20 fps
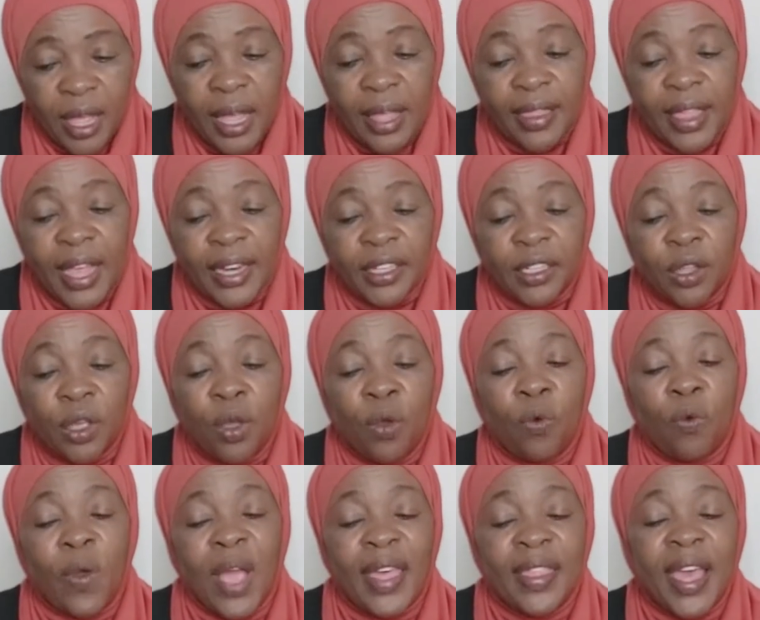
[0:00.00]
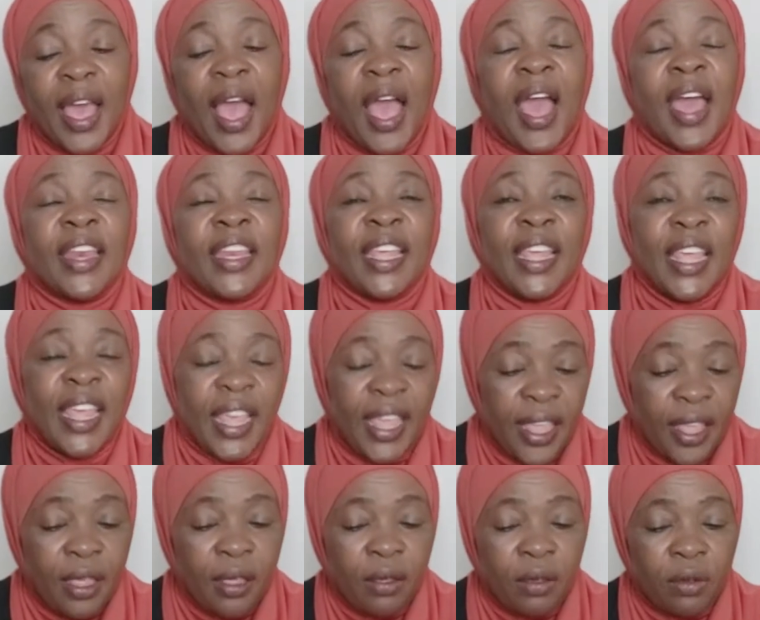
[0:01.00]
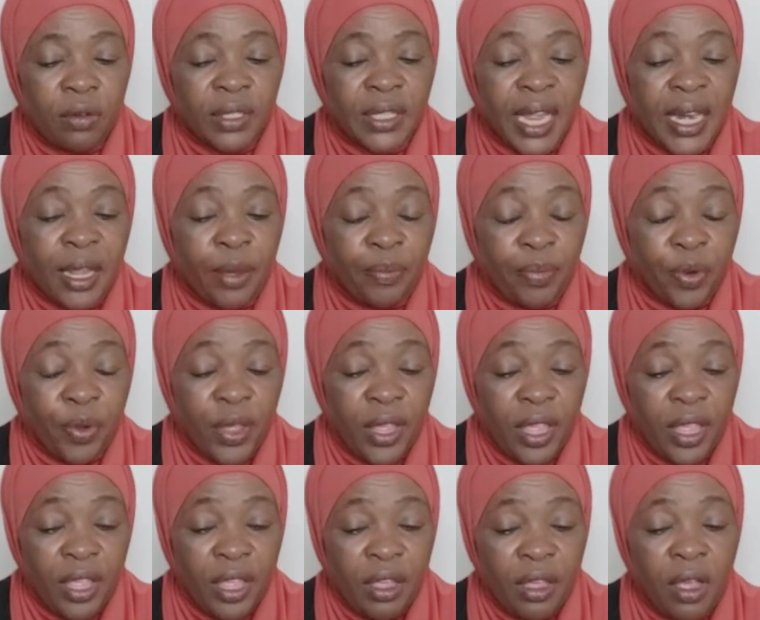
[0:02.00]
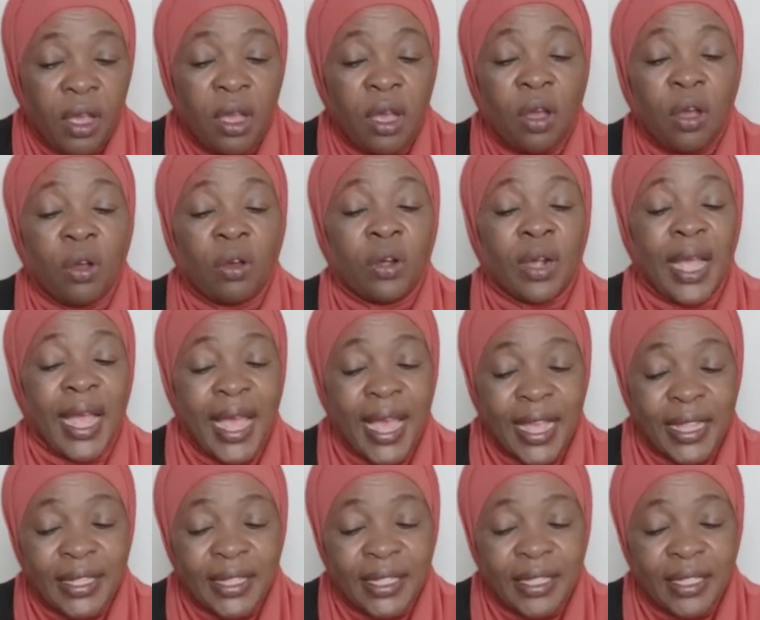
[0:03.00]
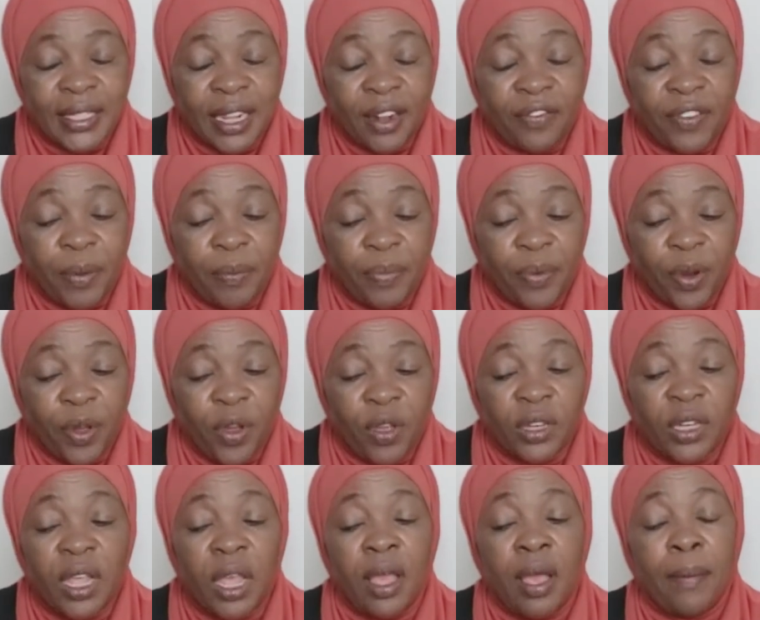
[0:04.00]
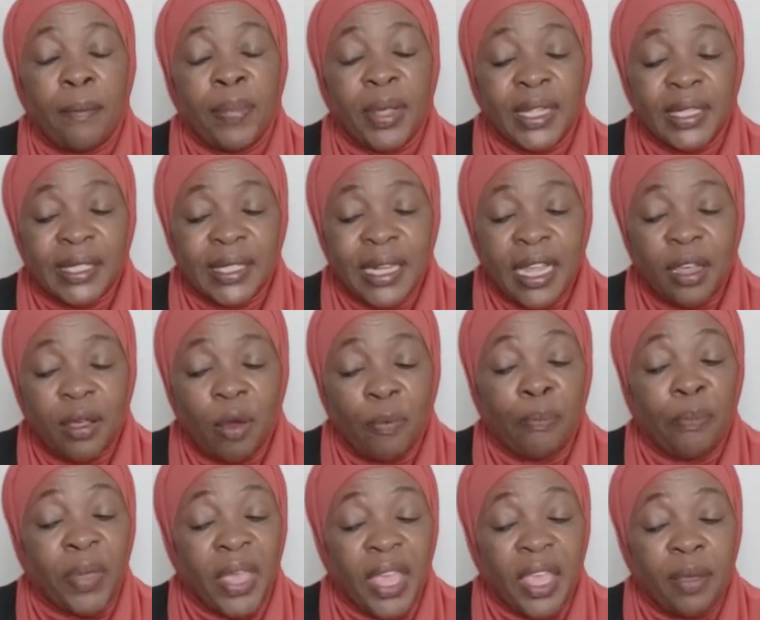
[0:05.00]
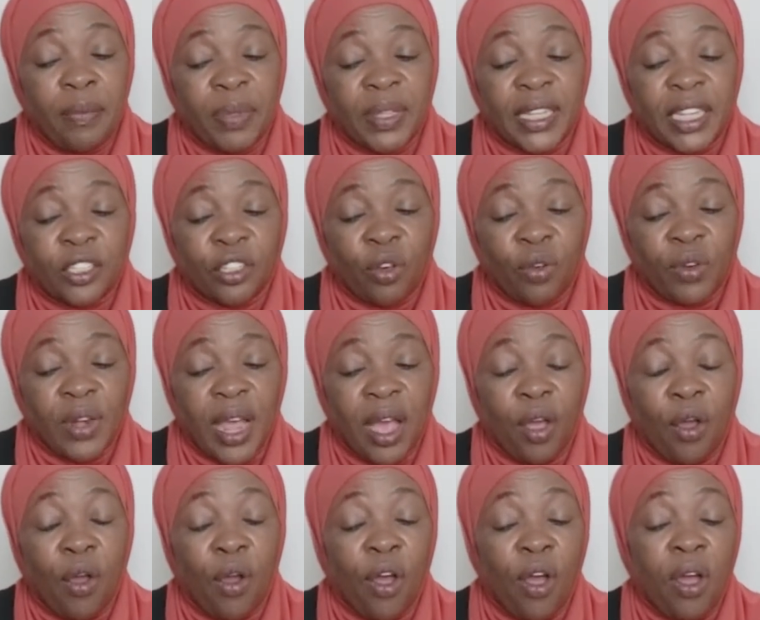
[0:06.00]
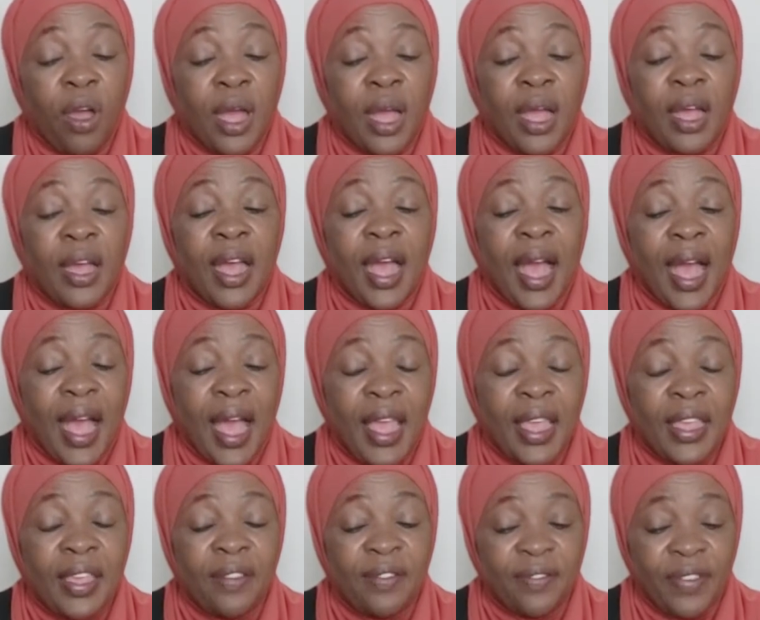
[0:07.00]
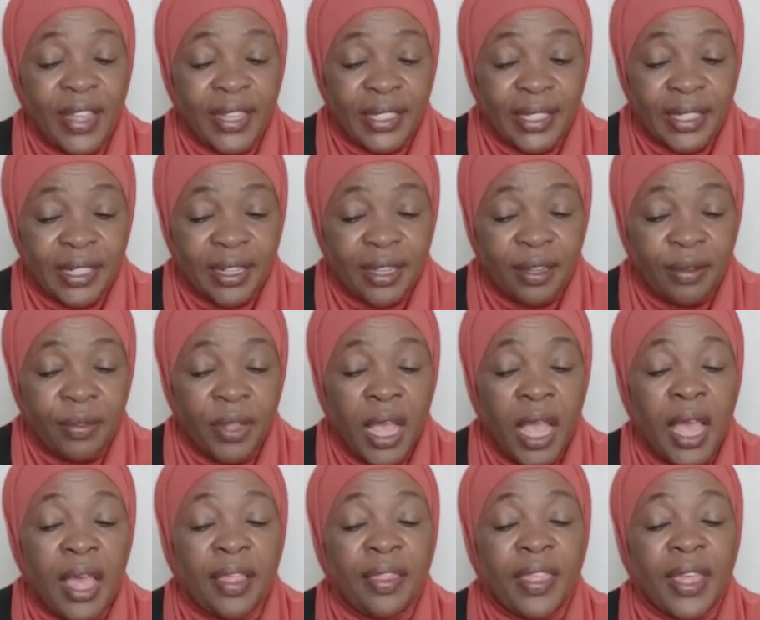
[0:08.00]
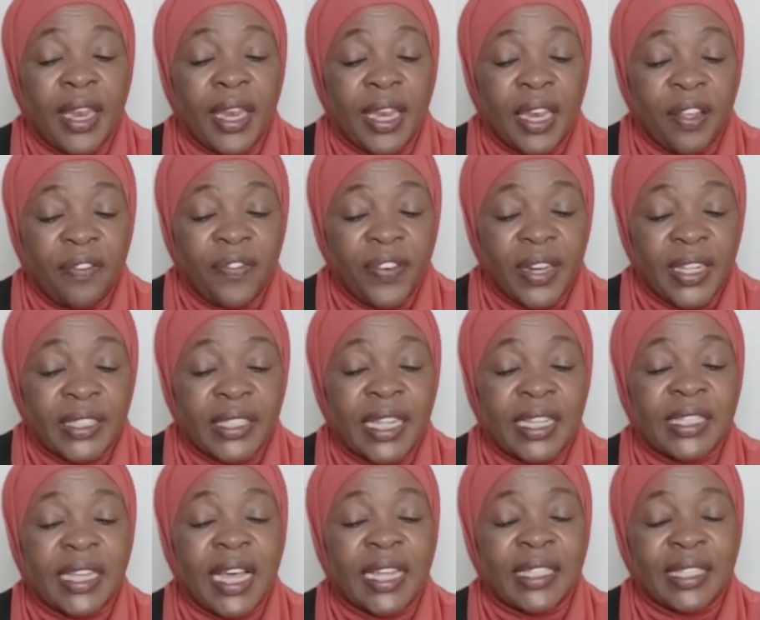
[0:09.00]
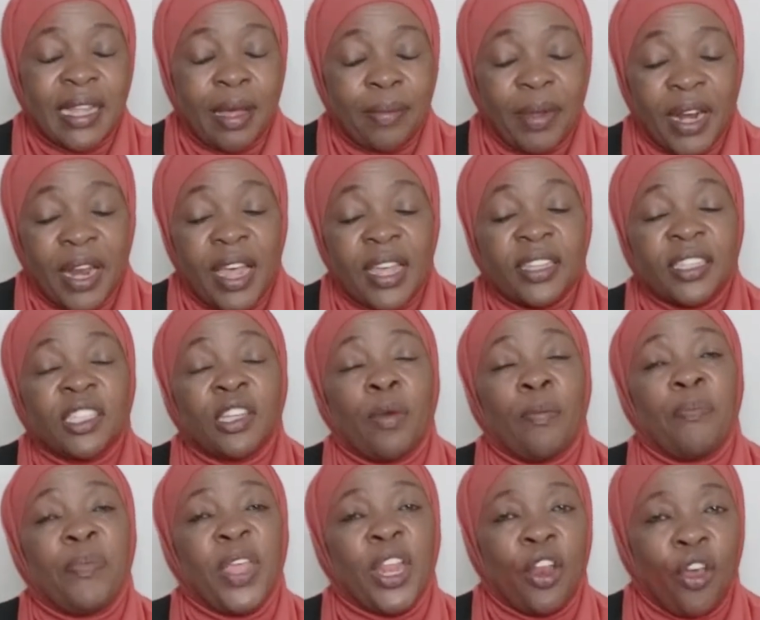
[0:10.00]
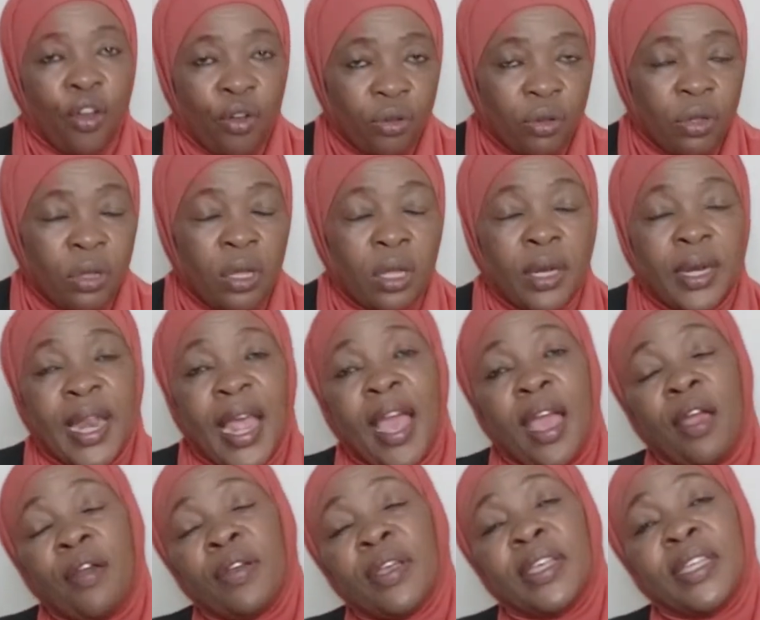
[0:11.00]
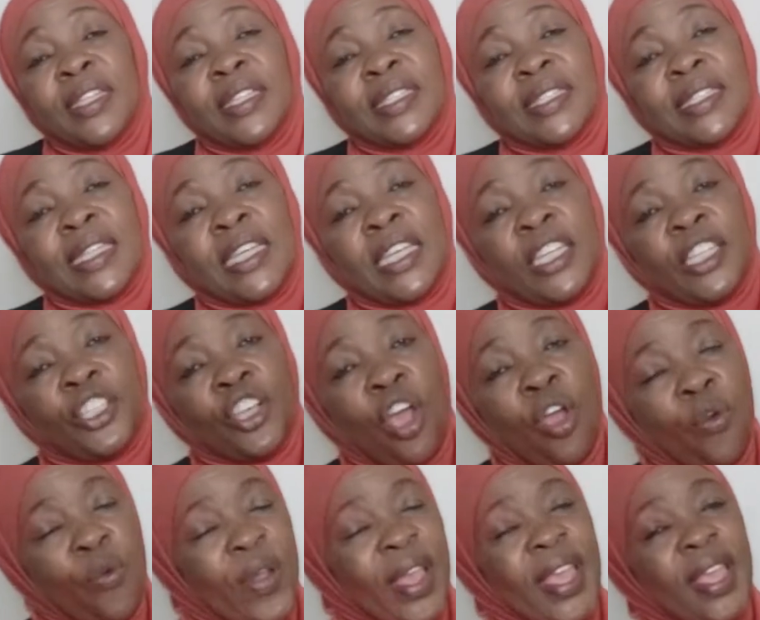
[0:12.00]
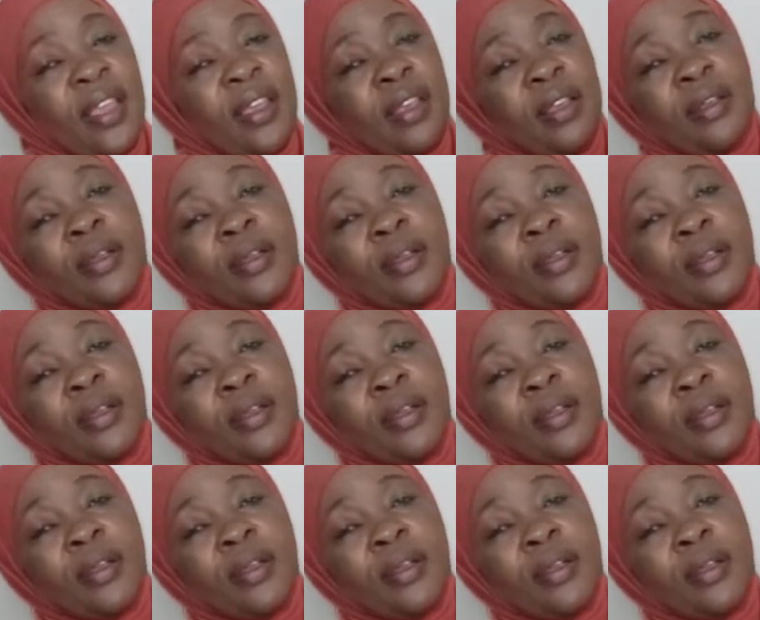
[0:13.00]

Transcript: that whether an E, who's an employee, or S, self-employed, B, business owner, or I, investor, the differences are summarized below. Now he's showing,